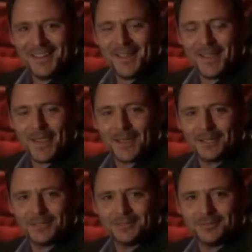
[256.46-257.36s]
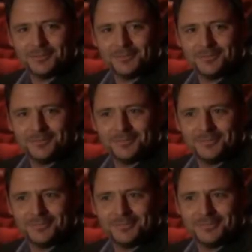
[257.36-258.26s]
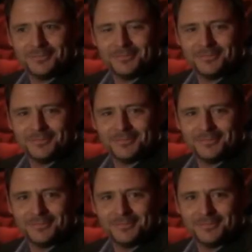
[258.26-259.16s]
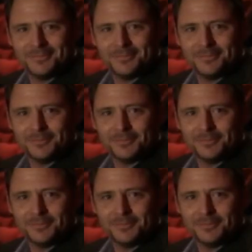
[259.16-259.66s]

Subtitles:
No words are spoken by the person on screen.